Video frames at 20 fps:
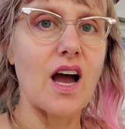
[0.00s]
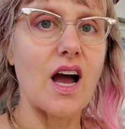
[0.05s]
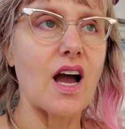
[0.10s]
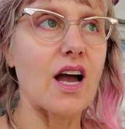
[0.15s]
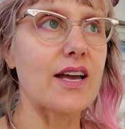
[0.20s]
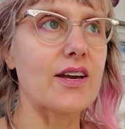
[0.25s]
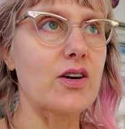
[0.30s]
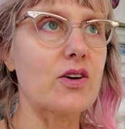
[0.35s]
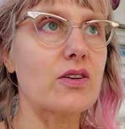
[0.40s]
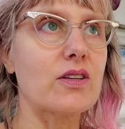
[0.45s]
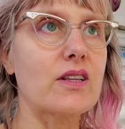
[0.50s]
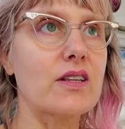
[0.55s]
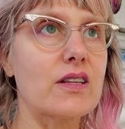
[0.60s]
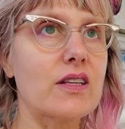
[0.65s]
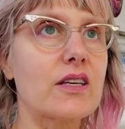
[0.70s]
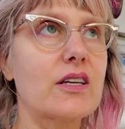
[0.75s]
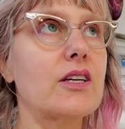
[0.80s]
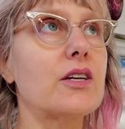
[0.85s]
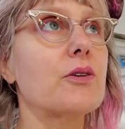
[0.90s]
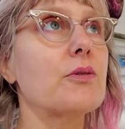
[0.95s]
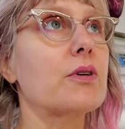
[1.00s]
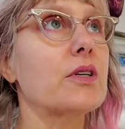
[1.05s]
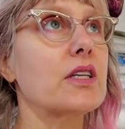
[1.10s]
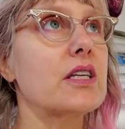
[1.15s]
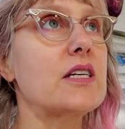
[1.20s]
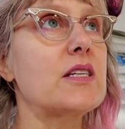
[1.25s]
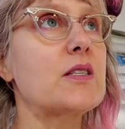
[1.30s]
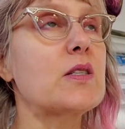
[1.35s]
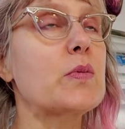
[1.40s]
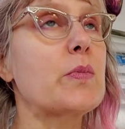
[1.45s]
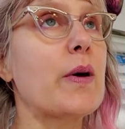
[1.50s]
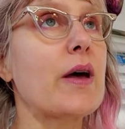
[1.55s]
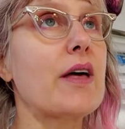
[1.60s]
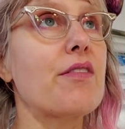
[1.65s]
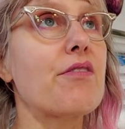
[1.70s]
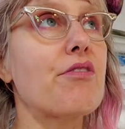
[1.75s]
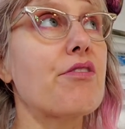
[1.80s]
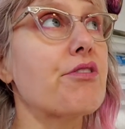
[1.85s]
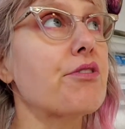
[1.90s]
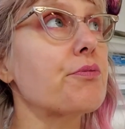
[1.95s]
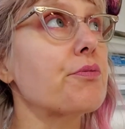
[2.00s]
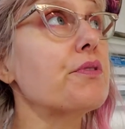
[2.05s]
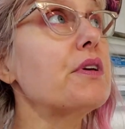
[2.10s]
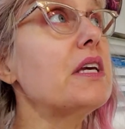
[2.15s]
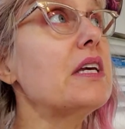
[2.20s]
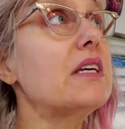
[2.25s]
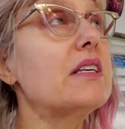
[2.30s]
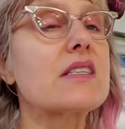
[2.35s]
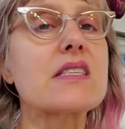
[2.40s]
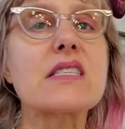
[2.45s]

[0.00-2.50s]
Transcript: I could literally spend two